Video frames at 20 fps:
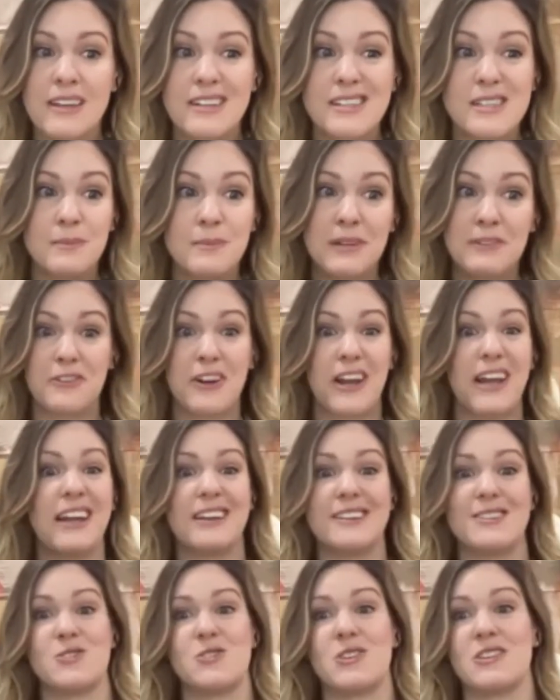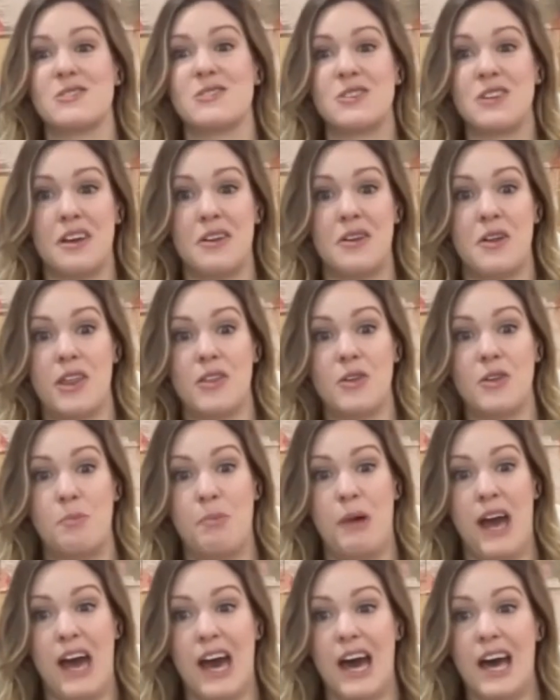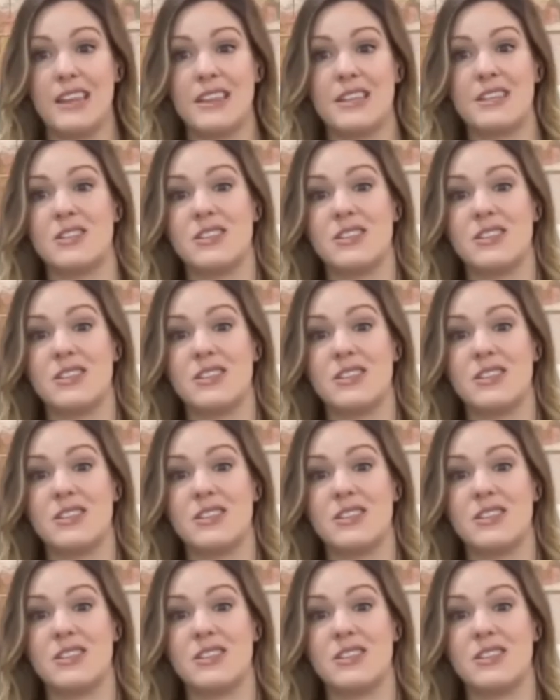To be frank, it's just another path